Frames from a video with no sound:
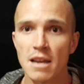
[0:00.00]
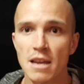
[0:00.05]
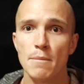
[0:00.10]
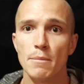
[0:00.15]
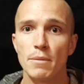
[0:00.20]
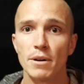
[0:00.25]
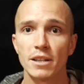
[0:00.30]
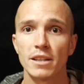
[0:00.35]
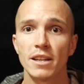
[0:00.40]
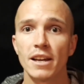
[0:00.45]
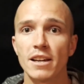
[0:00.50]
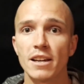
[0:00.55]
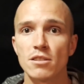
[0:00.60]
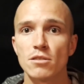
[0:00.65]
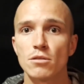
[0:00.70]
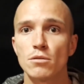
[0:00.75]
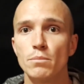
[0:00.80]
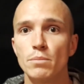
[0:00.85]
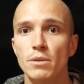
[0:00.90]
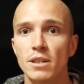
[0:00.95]
But it has
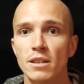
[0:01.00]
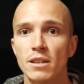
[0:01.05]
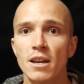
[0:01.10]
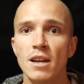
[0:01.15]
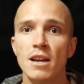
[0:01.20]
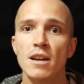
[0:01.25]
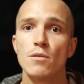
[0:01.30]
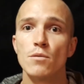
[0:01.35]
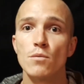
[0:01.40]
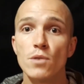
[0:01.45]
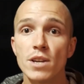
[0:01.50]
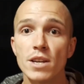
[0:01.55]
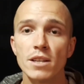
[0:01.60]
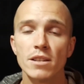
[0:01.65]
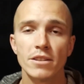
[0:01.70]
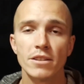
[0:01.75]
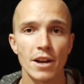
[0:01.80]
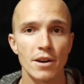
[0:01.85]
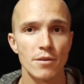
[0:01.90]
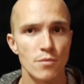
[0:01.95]
to be
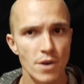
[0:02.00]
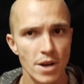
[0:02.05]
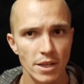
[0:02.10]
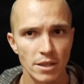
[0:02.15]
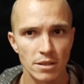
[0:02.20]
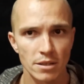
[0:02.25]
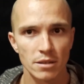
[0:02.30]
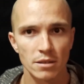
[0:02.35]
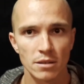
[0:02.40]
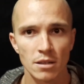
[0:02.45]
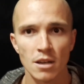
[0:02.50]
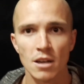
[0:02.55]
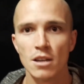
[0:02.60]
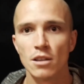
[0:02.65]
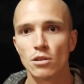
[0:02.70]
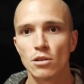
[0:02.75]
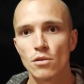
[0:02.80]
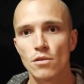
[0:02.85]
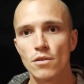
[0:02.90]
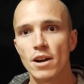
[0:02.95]
redirected
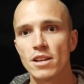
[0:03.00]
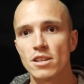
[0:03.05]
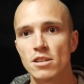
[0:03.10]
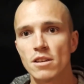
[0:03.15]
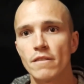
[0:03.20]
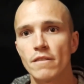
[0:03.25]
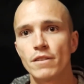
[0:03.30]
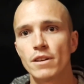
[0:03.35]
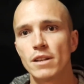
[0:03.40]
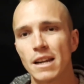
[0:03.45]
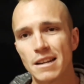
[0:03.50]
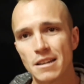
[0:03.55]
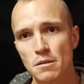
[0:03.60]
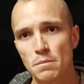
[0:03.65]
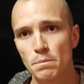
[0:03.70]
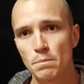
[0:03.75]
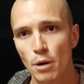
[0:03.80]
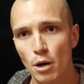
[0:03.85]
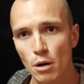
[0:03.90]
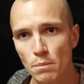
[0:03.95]
to create something that is
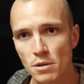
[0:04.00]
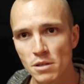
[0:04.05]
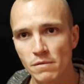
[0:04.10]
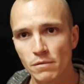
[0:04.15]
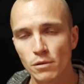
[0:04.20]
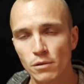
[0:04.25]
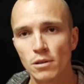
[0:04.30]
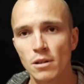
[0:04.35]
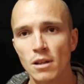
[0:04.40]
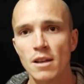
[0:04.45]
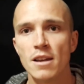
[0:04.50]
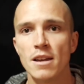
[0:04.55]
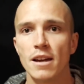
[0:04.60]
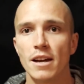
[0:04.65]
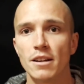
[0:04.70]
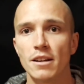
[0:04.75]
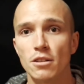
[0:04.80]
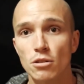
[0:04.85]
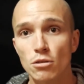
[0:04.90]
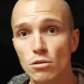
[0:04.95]
purposeful
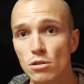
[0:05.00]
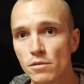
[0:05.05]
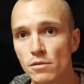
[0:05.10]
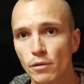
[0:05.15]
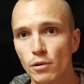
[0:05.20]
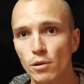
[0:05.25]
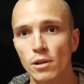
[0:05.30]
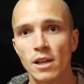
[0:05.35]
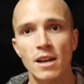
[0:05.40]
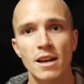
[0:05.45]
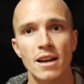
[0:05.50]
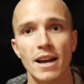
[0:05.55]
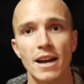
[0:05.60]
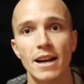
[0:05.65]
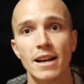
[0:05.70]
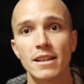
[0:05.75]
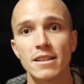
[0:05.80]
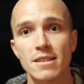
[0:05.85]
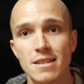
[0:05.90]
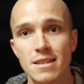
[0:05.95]
and useful
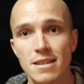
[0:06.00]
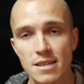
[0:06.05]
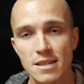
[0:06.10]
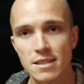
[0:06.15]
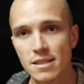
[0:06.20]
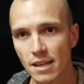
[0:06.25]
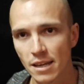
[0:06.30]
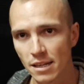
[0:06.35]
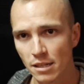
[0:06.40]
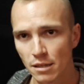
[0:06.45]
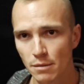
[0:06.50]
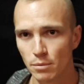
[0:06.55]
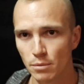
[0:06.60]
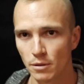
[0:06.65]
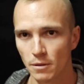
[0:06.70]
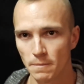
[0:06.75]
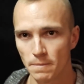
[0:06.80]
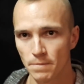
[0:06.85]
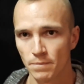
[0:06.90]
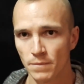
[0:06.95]
and sustainable.